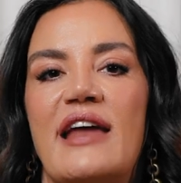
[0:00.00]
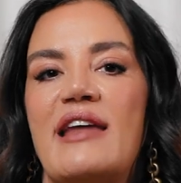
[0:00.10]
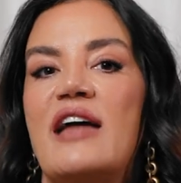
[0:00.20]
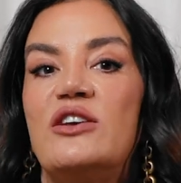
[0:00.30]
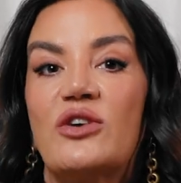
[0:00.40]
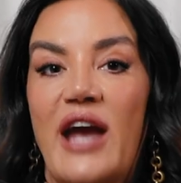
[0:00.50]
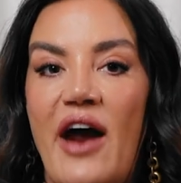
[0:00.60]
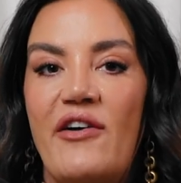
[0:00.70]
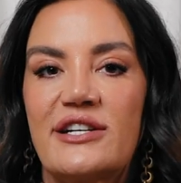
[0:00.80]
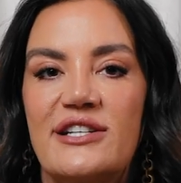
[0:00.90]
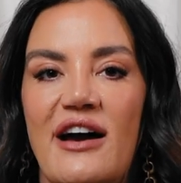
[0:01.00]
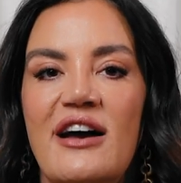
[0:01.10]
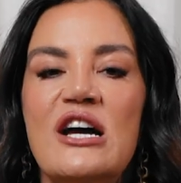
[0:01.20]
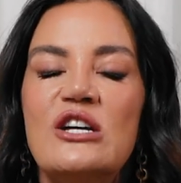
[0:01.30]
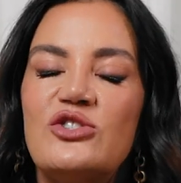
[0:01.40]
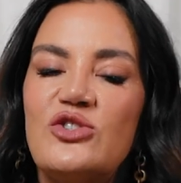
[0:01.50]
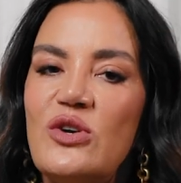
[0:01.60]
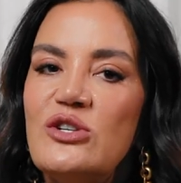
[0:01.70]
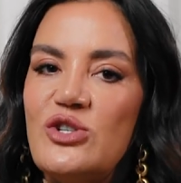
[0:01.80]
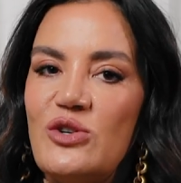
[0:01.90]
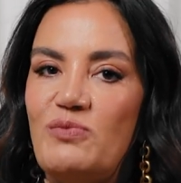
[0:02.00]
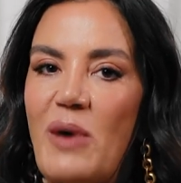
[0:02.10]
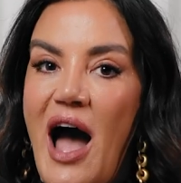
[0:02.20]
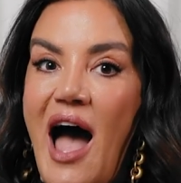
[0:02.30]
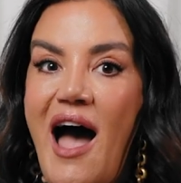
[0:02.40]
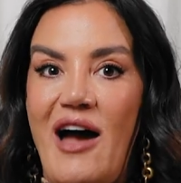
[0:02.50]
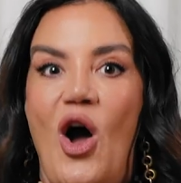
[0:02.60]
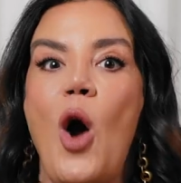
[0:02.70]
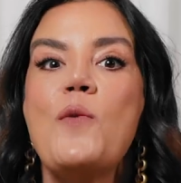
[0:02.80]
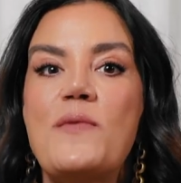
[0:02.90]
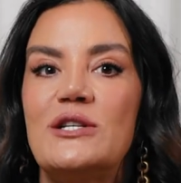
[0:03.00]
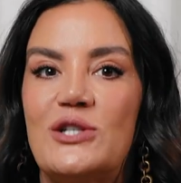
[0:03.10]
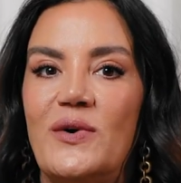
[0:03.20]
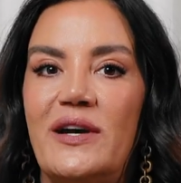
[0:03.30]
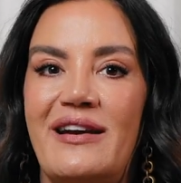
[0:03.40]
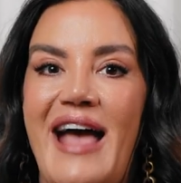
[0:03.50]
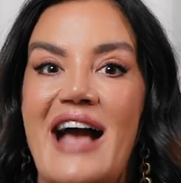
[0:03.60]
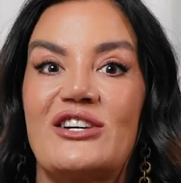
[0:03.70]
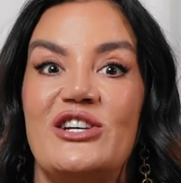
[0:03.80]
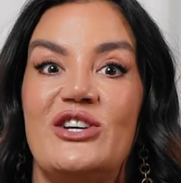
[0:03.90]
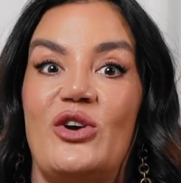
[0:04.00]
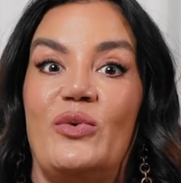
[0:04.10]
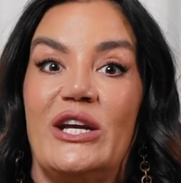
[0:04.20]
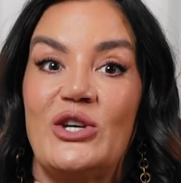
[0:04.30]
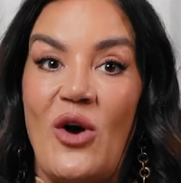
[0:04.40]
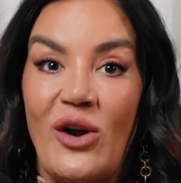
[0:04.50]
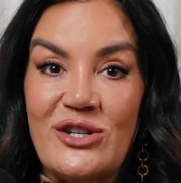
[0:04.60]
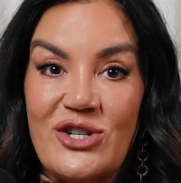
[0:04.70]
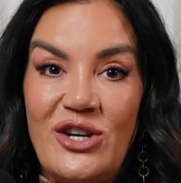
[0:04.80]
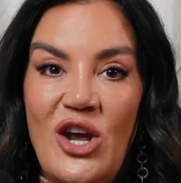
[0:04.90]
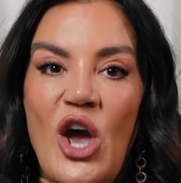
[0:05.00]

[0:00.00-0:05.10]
and at your character, soon as you are open to it and actually going to acknowledge it,